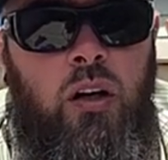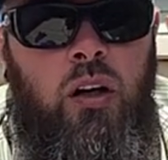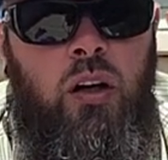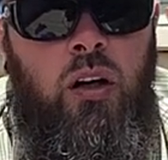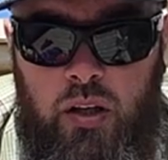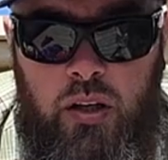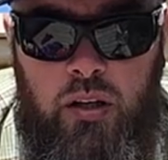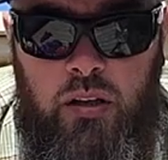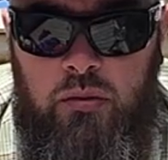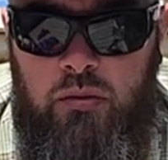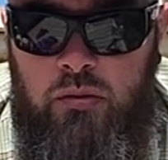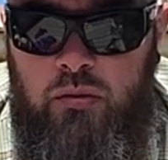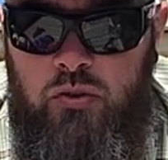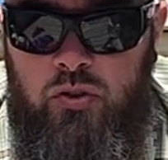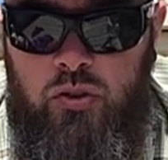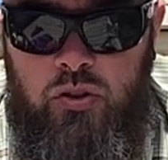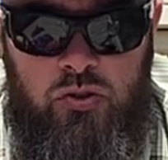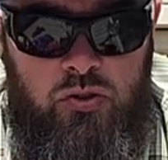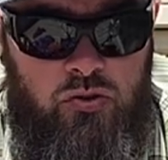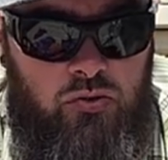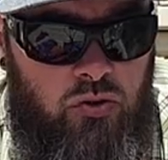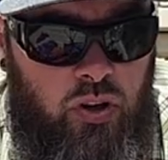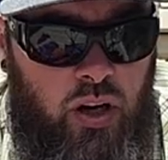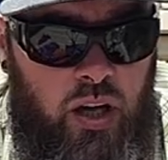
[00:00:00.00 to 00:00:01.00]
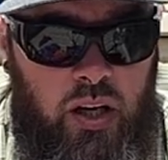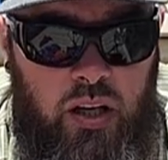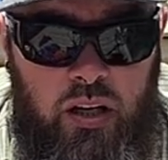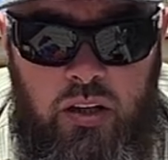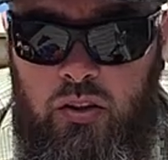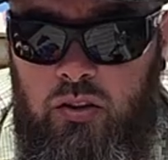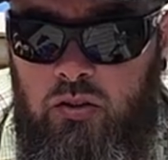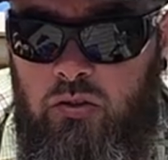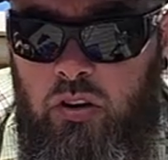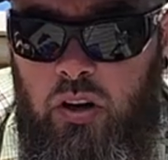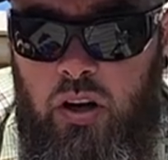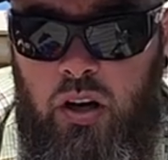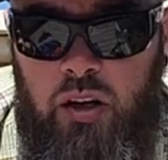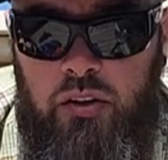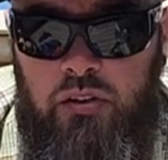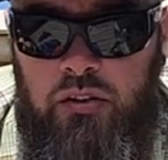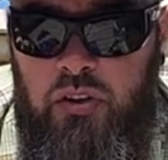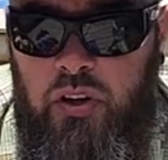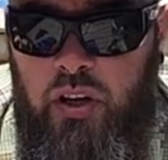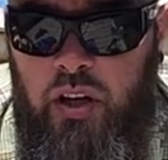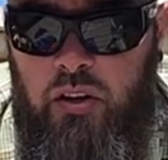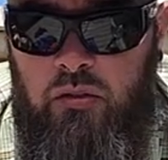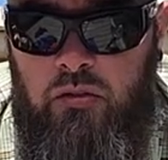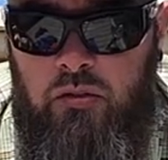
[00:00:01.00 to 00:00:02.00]
I just drag it across
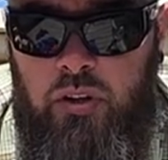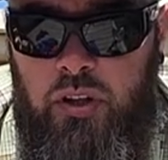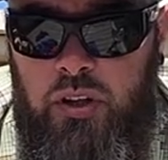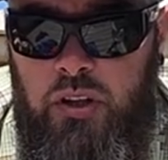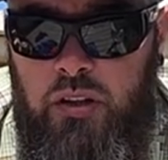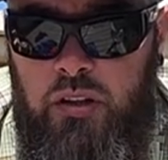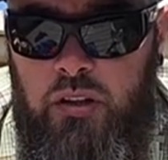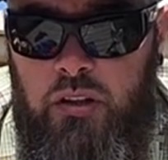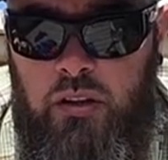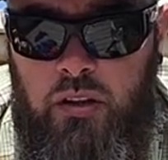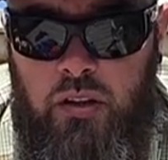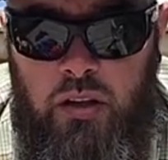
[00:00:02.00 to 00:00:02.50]
everything.